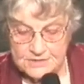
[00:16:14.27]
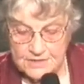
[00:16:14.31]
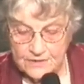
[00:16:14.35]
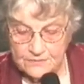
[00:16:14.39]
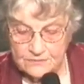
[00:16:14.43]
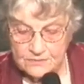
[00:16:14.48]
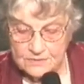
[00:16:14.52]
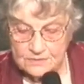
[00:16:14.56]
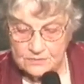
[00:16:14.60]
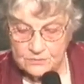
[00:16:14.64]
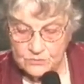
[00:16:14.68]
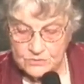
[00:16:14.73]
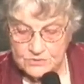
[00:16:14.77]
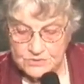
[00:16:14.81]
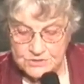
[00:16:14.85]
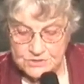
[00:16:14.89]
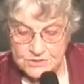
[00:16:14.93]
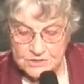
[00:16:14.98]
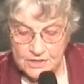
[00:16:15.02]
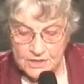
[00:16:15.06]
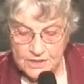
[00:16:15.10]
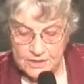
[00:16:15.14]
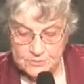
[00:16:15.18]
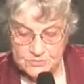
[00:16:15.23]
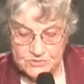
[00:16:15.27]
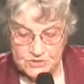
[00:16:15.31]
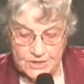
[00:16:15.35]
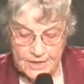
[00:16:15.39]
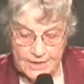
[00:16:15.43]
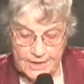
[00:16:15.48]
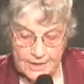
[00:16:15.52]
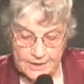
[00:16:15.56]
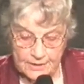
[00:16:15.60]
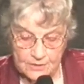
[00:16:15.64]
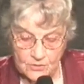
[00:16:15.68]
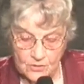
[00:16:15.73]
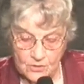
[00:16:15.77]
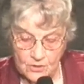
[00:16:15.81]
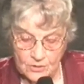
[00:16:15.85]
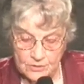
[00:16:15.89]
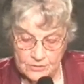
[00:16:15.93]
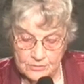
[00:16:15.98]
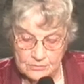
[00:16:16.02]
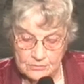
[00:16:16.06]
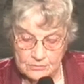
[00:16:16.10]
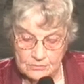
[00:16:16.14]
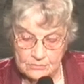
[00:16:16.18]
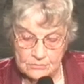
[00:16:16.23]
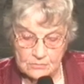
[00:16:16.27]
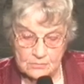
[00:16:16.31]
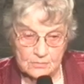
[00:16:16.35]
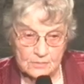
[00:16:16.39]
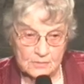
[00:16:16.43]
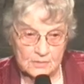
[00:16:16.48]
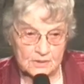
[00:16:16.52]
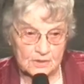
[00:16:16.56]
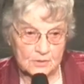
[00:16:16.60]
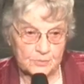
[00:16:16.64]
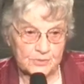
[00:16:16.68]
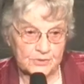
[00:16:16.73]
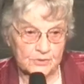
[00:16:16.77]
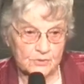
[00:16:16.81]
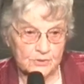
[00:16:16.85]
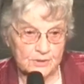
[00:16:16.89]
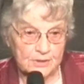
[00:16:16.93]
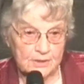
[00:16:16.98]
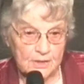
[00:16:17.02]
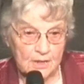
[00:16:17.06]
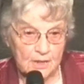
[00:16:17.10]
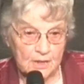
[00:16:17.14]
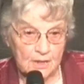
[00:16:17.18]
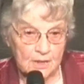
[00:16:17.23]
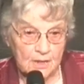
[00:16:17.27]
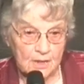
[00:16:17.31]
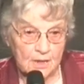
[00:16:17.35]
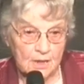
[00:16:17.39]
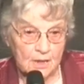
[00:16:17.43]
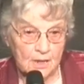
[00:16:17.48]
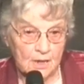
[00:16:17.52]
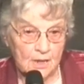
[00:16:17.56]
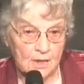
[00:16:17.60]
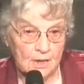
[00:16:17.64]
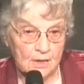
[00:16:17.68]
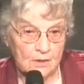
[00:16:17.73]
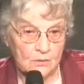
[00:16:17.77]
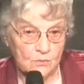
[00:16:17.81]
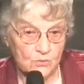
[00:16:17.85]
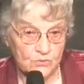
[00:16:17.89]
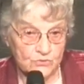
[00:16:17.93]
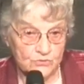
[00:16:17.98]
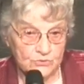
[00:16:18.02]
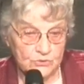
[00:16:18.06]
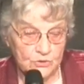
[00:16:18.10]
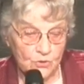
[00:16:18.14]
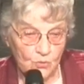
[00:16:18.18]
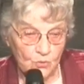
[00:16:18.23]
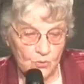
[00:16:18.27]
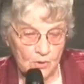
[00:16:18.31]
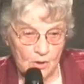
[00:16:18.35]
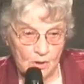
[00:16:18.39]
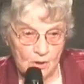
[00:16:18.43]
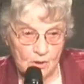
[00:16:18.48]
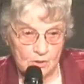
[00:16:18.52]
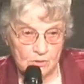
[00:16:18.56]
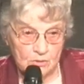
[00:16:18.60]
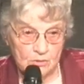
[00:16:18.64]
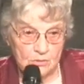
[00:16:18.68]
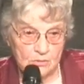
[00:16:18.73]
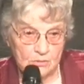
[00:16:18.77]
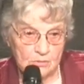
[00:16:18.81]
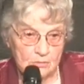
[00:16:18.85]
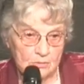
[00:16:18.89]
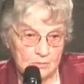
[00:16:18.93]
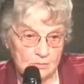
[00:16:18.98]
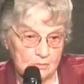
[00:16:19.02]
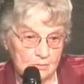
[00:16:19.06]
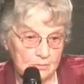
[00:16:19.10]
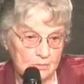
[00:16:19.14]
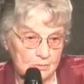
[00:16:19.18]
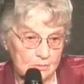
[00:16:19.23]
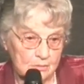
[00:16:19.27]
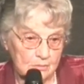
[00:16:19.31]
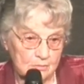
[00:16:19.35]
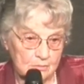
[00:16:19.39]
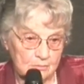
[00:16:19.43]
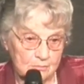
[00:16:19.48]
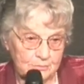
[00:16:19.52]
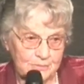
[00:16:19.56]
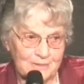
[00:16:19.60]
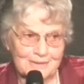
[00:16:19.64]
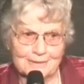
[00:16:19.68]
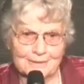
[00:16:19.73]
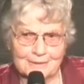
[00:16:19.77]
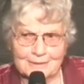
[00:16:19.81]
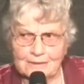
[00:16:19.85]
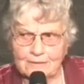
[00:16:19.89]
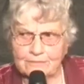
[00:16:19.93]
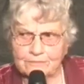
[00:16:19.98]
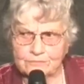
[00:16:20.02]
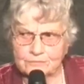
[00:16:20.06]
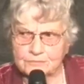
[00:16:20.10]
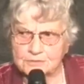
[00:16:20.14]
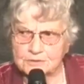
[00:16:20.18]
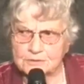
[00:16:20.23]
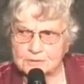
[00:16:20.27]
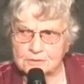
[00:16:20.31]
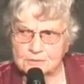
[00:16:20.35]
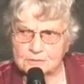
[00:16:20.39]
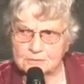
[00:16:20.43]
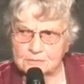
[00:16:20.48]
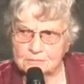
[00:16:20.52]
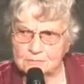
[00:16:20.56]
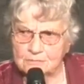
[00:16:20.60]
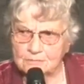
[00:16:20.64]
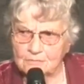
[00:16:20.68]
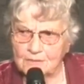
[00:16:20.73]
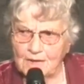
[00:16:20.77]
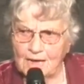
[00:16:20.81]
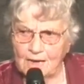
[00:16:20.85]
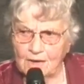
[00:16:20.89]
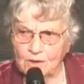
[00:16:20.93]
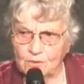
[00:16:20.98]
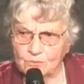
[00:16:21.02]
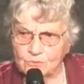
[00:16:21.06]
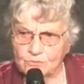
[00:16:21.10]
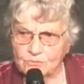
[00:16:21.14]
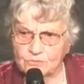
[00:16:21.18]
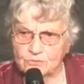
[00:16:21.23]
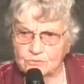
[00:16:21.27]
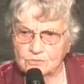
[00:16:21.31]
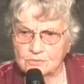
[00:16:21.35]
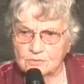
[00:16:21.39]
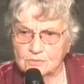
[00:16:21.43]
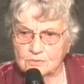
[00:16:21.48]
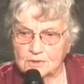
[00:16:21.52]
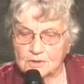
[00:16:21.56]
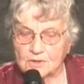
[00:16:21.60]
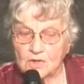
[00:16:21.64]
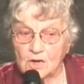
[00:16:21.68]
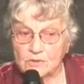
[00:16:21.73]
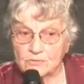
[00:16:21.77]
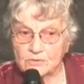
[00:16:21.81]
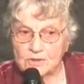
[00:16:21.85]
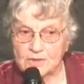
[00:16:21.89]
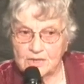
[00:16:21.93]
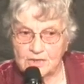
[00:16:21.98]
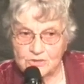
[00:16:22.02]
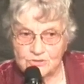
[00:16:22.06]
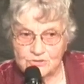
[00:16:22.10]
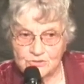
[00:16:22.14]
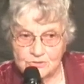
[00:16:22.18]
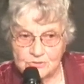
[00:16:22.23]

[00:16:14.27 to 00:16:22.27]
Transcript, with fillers: it was time to add on. The building was no longer big enough to house the congregation.